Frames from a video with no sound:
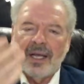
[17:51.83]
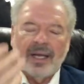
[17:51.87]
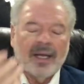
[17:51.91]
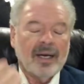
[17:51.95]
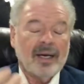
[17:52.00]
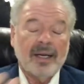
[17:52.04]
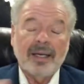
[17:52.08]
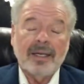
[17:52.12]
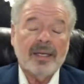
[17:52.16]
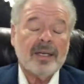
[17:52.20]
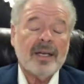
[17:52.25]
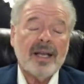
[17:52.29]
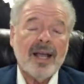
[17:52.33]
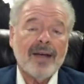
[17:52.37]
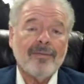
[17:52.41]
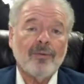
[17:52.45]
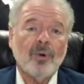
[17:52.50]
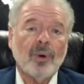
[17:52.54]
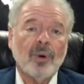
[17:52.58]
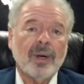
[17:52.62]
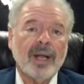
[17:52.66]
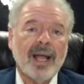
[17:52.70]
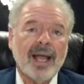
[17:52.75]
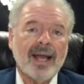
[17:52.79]
and he didn't have
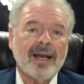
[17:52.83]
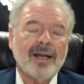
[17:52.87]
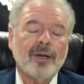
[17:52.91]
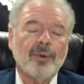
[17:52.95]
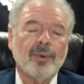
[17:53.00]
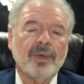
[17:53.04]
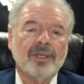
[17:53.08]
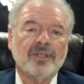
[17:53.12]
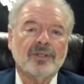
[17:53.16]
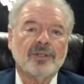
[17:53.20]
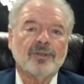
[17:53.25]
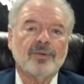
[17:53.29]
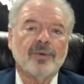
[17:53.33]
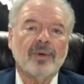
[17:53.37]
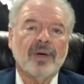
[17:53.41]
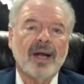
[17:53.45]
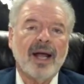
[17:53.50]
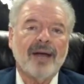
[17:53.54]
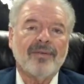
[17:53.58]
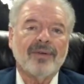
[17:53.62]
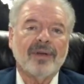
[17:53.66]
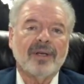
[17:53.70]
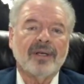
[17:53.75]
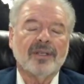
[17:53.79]
organic reasons for
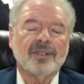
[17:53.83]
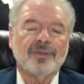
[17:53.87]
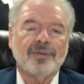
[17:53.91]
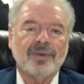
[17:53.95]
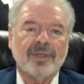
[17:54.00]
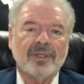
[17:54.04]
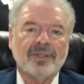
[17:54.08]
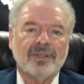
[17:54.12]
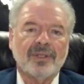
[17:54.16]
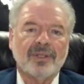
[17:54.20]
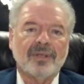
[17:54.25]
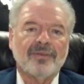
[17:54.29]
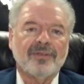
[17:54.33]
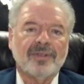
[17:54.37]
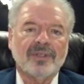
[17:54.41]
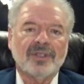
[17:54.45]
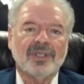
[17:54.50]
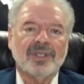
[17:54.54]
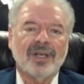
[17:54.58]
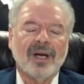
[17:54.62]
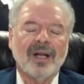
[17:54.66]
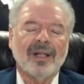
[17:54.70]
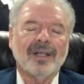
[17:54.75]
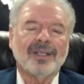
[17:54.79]
having his
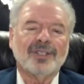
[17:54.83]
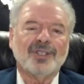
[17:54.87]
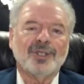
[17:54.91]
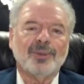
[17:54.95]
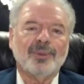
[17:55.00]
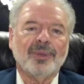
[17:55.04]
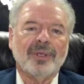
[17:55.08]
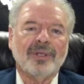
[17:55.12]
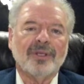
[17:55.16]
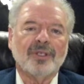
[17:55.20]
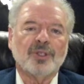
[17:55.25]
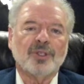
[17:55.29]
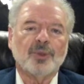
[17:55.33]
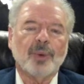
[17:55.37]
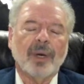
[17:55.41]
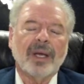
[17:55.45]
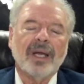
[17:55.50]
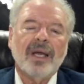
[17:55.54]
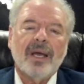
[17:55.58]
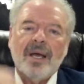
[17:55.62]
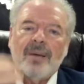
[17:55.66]
physiology be this way.